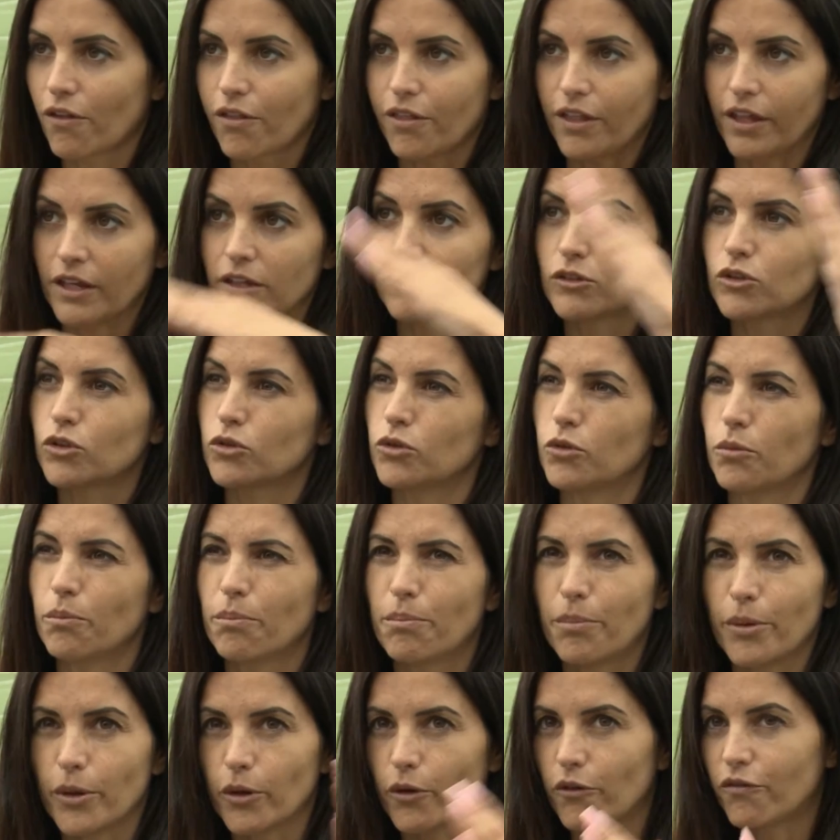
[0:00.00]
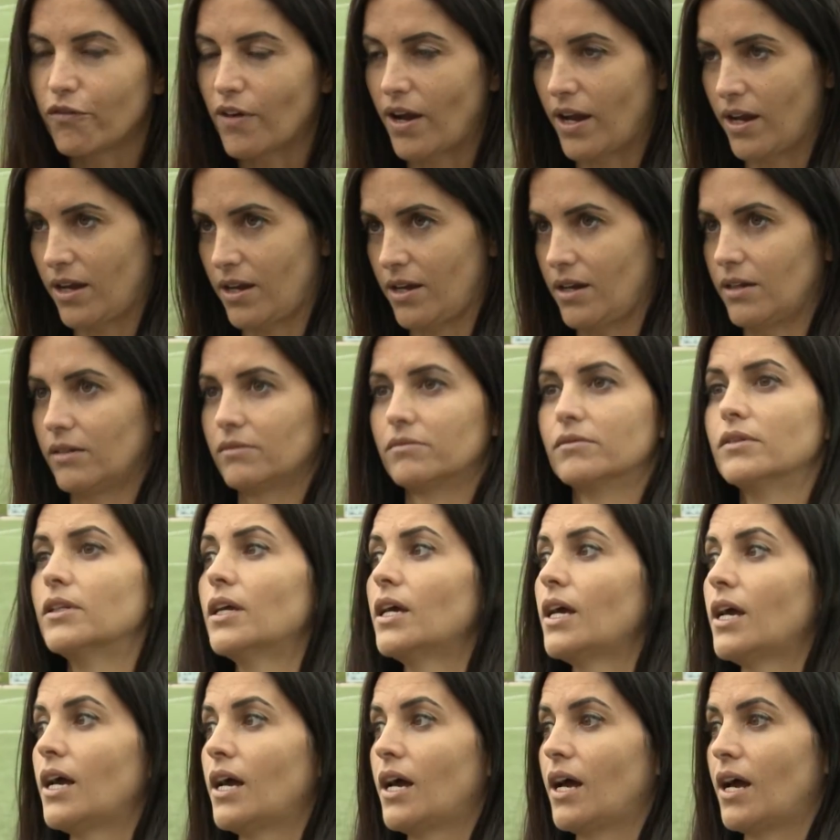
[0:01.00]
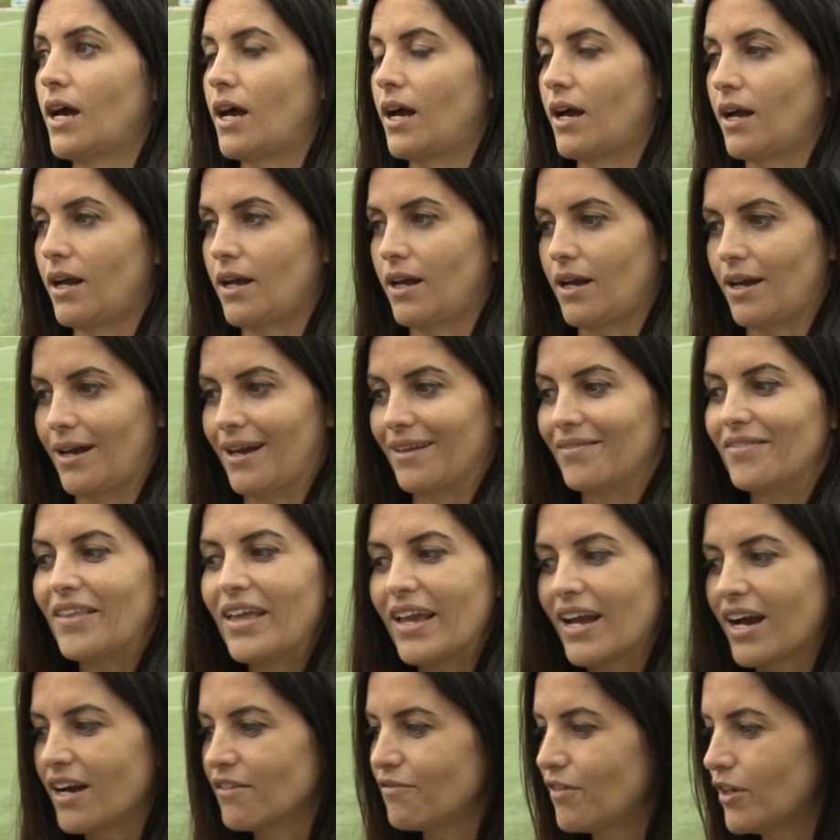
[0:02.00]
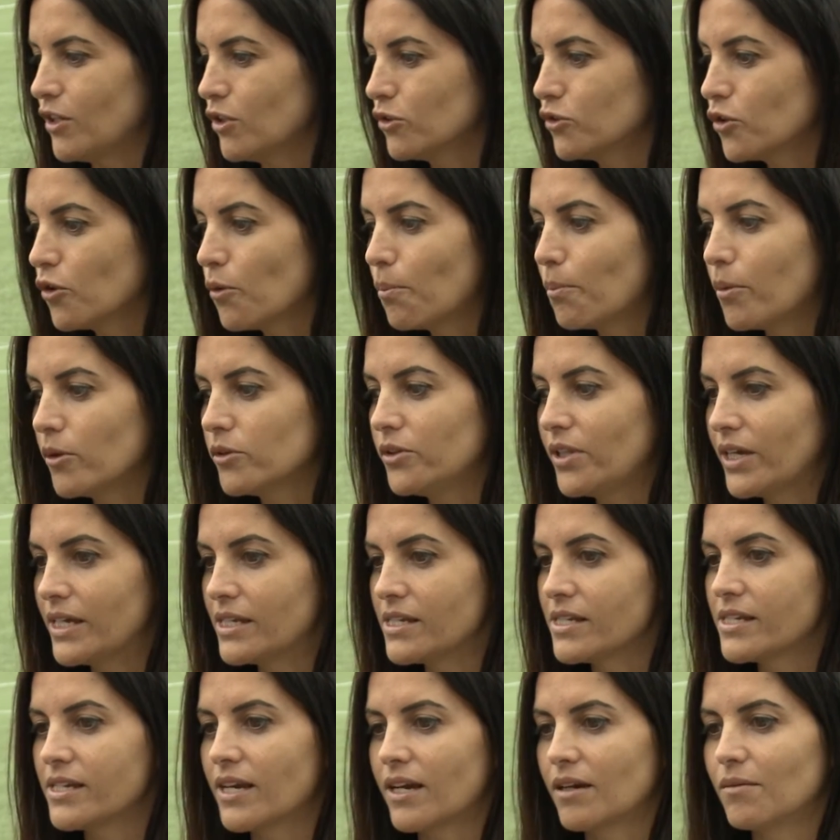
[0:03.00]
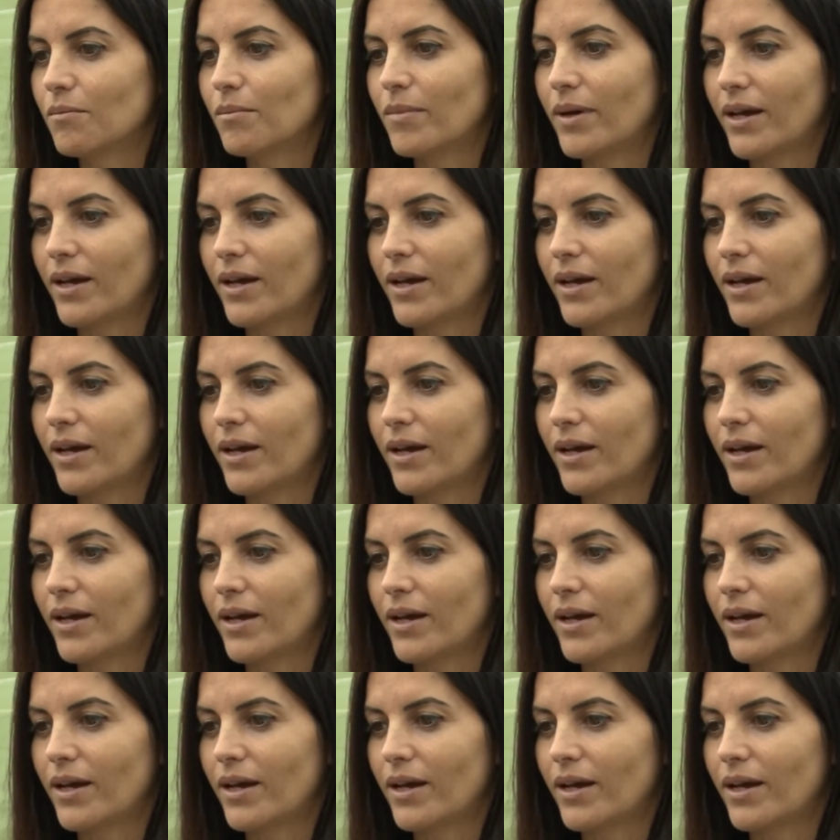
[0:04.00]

things to improve and they have a lot of potential,